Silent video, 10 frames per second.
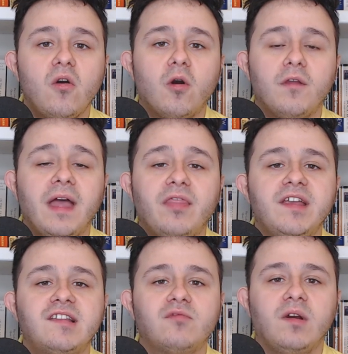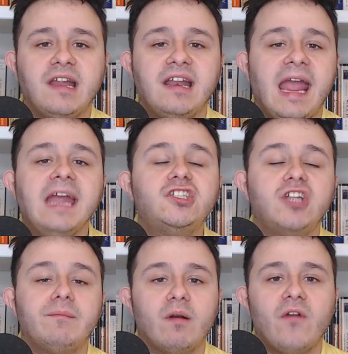or that this was an
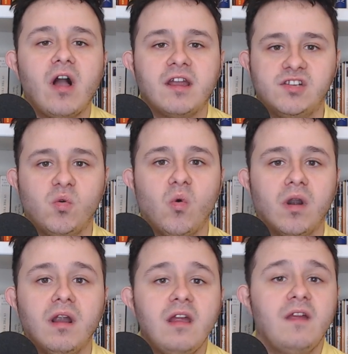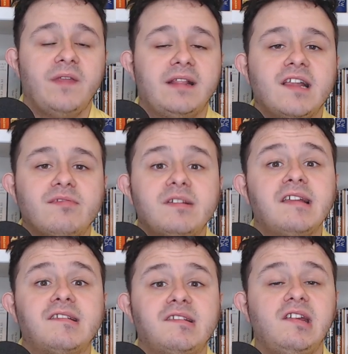agent provocateur, that this was
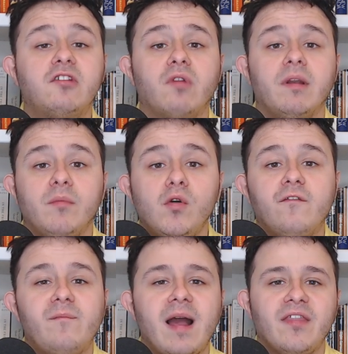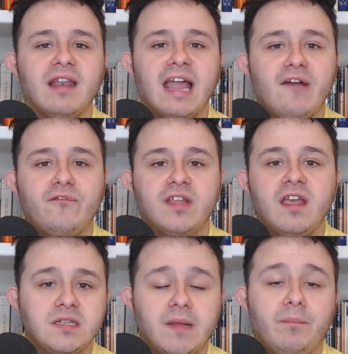a secret move by the left
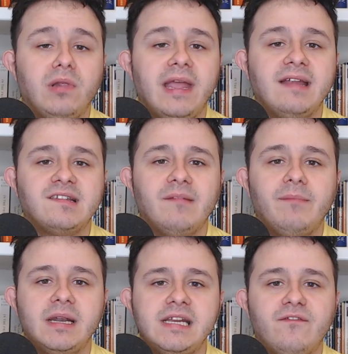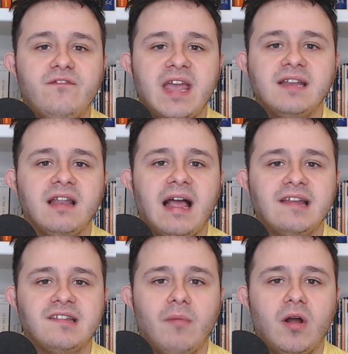to plant somebody to
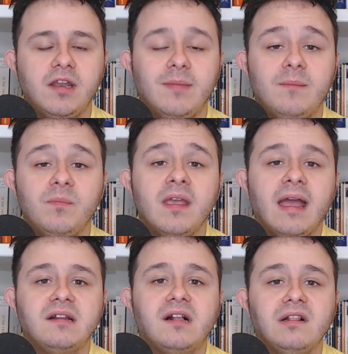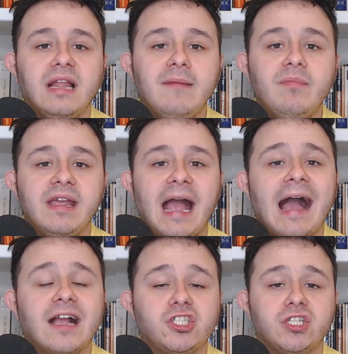vandalize the monument and claim they
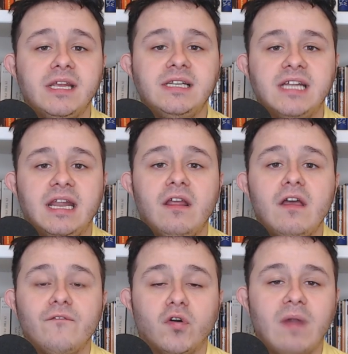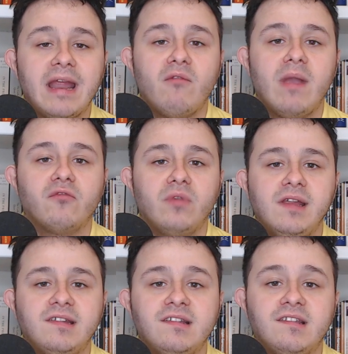actually did it for right-wing
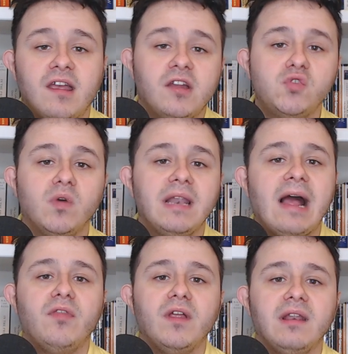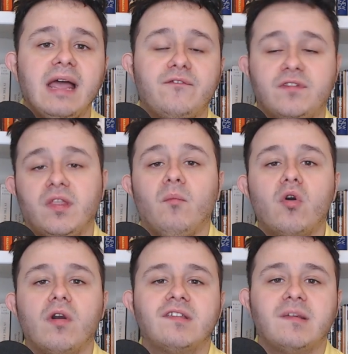reasons to allow the left the
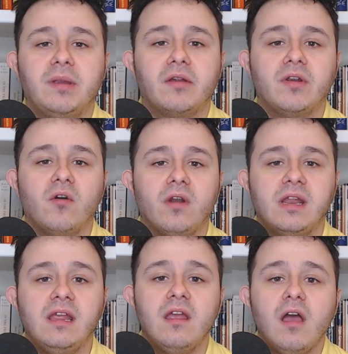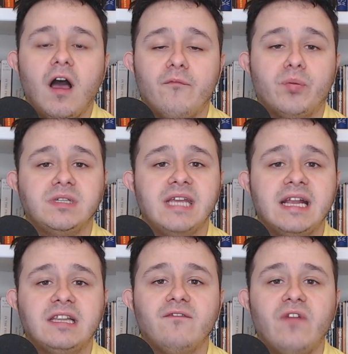moral superiority of
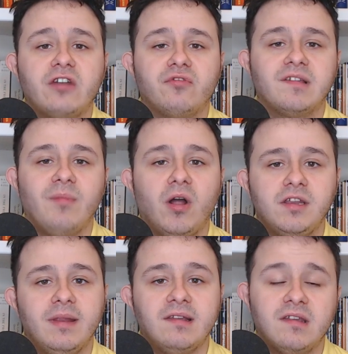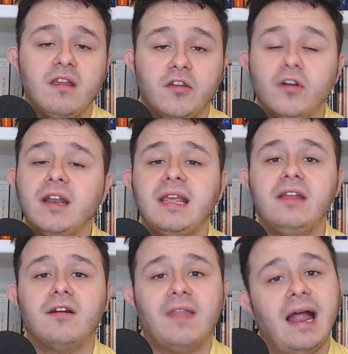protecting veterans' monuments. You're going to
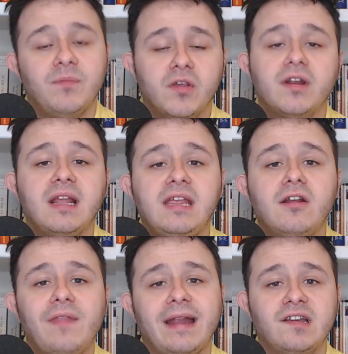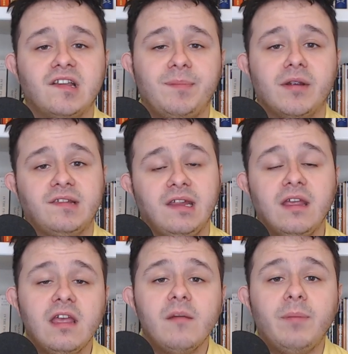hear that. You're going to hear that conspiracy.
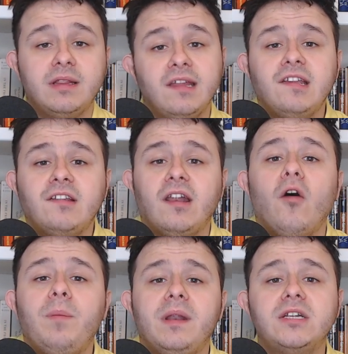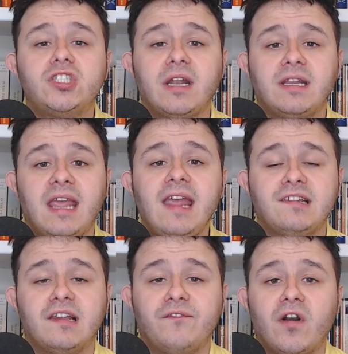But this is an open and shut
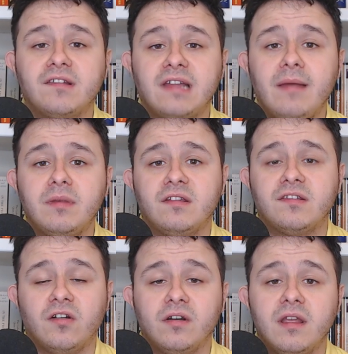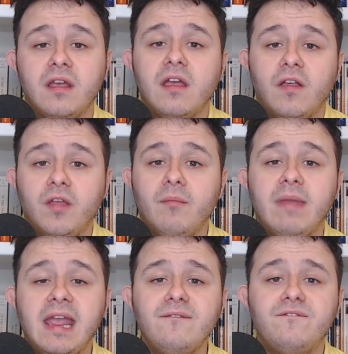case as far as I'm concerned. The
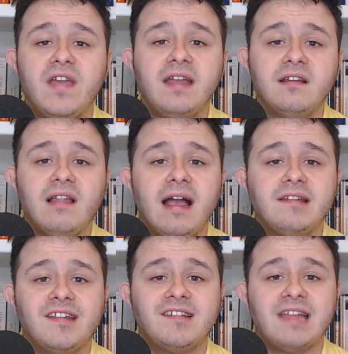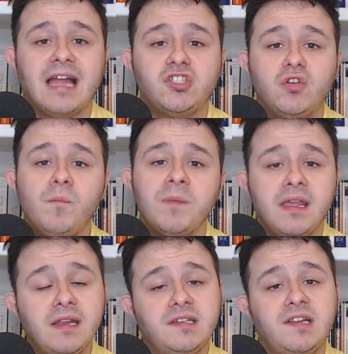man vandalized the statue.
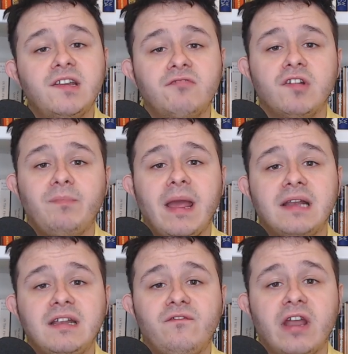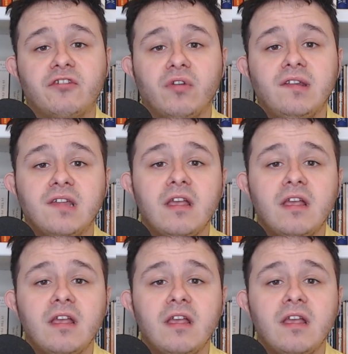He disrespected veterans